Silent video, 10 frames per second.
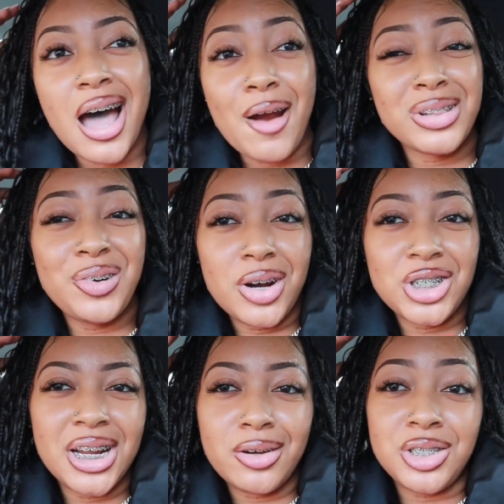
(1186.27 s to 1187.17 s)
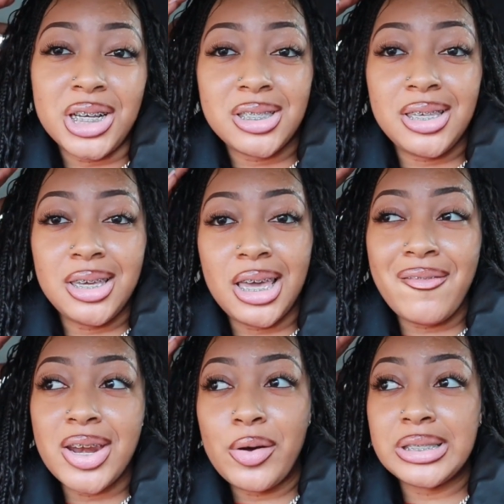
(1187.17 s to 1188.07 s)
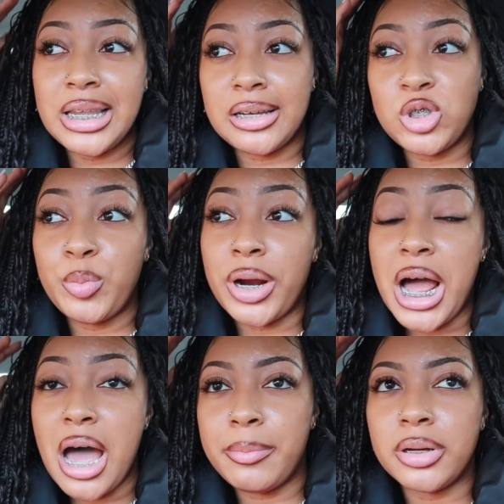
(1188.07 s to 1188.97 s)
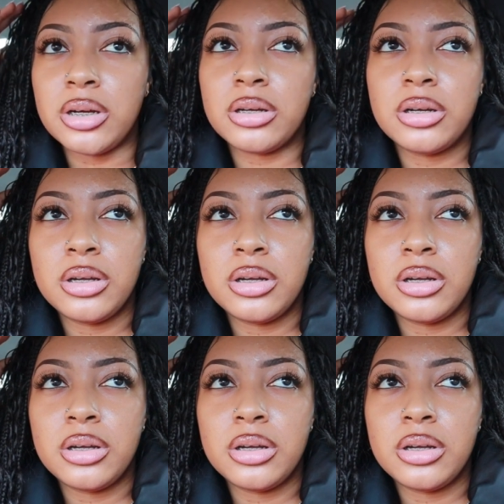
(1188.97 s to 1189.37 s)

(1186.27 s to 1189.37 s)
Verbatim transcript: I really want to try to go jet skiing, even though it's not super hot, but